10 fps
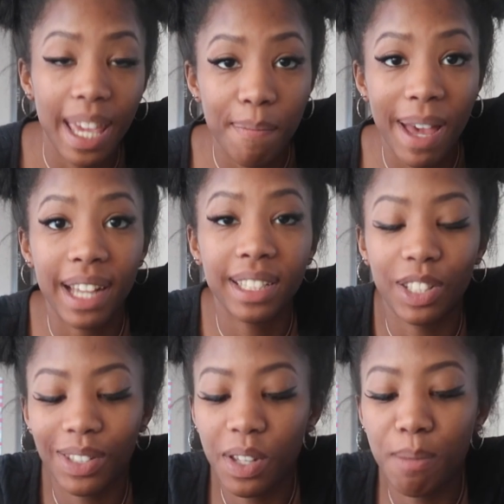came back to
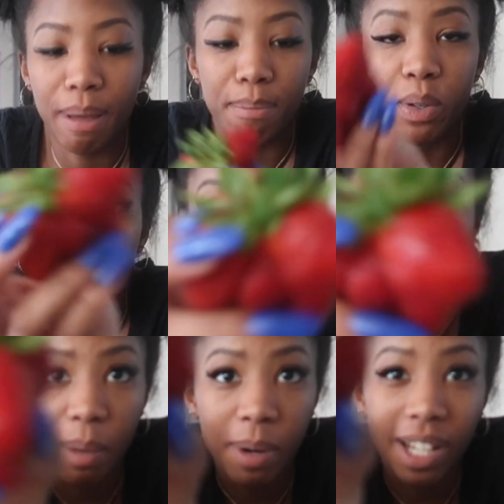show you my mutant
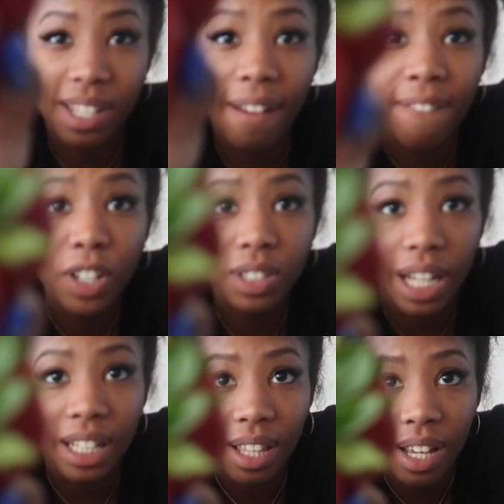strawberry because at first
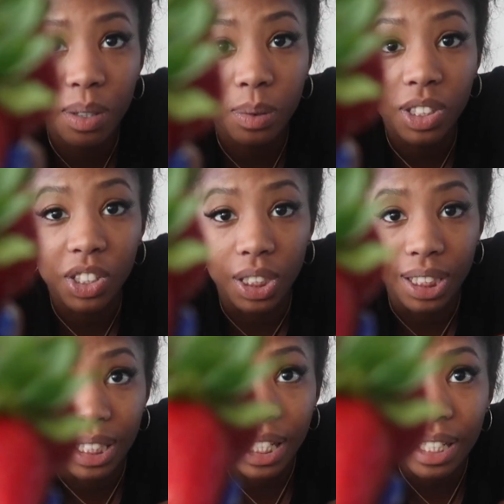I thought it was just
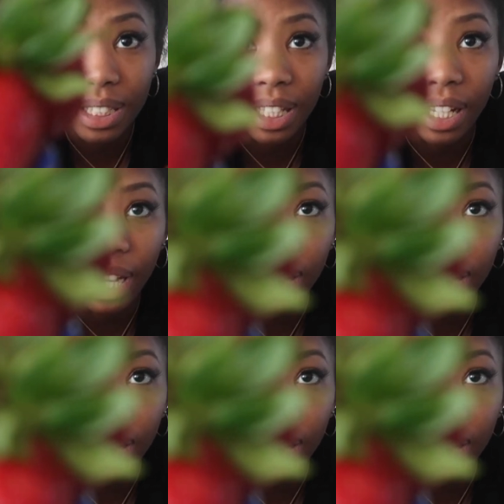this. Like